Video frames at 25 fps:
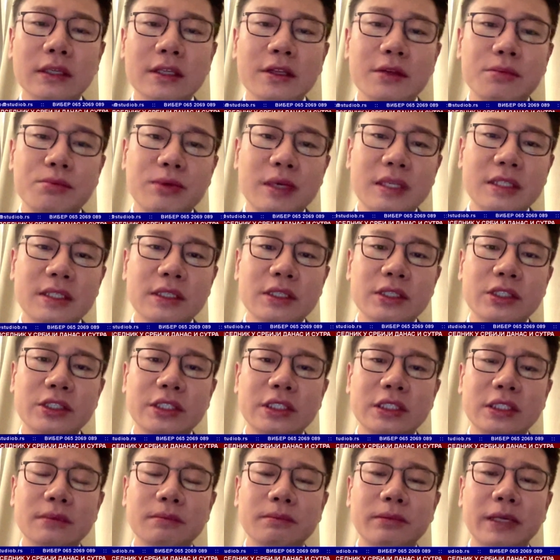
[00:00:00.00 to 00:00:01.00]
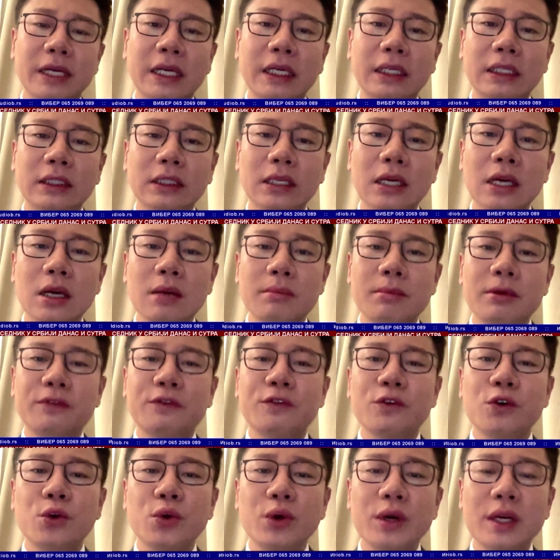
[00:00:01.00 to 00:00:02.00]
And President Xi Jinping,
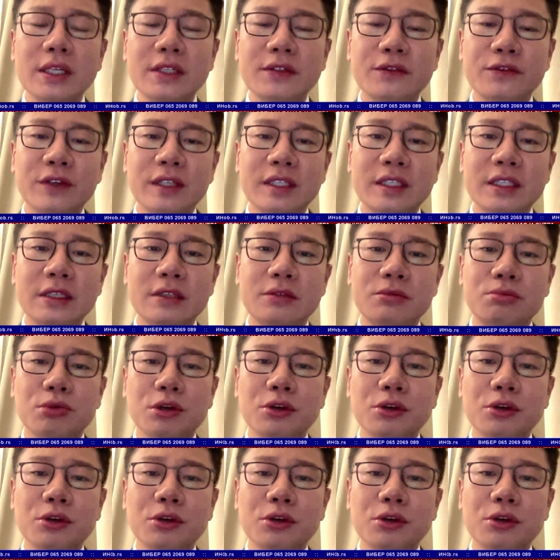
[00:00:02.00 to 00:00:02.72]
before his visit,